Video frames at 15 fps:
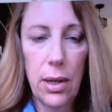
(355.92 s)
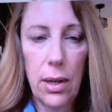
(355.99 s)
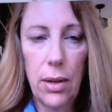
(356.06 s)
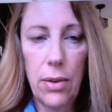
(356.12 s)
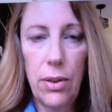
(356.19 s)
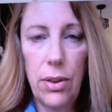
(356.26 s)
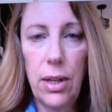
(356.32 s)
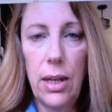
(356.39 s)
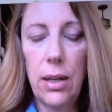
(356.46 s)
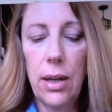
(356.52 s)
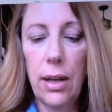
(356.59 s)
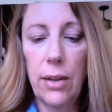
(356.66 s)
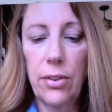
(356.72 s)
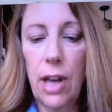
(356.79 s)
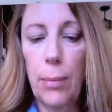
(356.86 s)
the
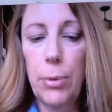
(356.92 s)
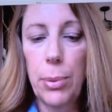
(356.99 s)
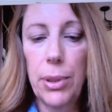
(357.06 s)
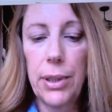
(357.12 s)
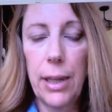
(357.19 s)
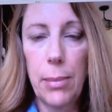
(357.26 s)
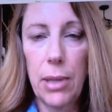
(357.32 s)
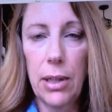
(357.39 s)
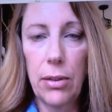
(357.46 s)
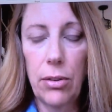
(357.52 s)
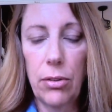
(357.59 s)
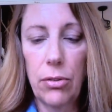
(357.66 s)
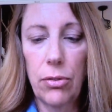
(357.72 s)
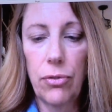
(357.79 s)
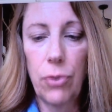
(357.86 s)
acceptable
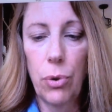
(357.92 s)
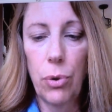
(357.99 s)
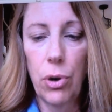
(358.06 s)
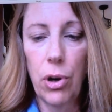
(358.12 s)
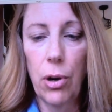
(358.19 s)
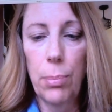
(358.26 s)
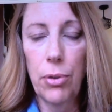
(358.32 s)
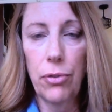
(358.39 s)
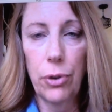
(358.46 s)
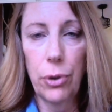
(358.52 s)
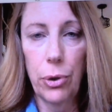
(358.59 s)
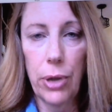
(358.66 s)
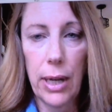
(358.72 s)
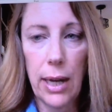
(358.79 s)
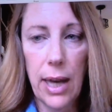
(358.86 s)
limits for
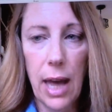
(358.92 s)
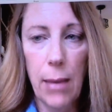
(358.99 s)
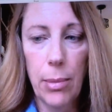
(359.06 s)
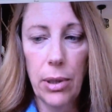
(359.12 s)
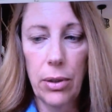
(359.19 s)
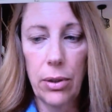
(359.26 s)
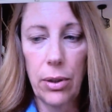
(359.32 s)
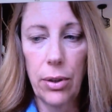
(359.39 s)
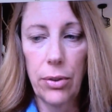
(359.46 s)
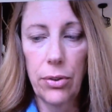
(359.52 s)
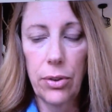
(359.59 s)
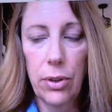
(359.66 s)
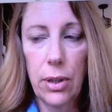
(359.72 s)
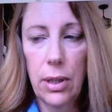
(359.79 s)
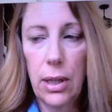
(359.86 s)
perfluorinated
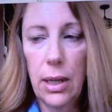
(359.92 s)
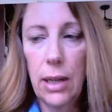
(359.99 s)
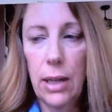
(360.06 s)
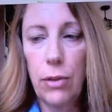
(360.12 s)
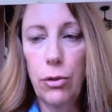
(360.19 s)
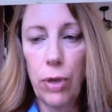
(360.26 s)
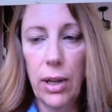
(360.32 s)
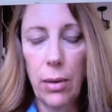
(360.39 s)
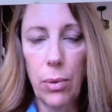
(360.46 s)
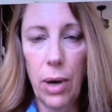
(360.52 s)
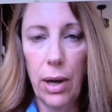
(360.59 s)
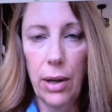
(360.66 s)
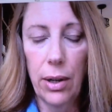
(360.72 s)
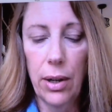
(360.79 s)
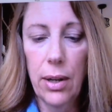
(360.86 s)
chemicals in drinking
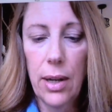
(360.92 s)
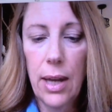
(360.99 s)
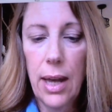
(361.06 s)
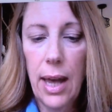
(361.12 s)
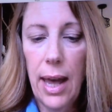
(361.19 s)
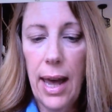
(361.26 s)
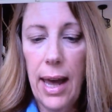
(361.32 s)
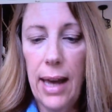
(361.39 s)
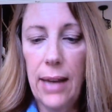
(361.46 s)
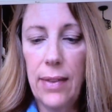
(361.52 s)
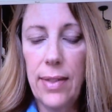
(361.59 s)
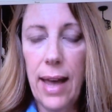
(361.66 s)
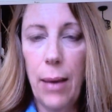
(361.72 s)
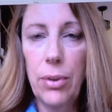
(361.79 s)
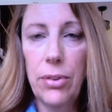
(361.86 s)
water.
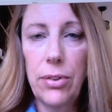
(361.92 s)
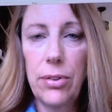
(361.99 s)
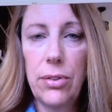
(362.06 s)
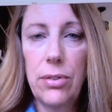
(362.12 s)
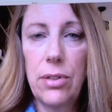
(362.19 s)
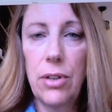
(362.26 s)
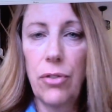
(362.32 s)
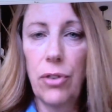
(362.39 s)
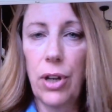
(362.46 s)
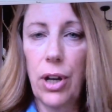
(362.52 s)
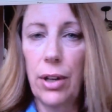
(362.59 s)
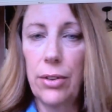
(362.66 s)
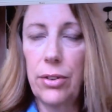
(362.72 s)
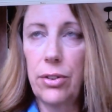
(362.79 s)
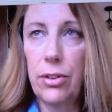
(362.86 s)
And that was
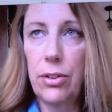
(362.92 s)
difficult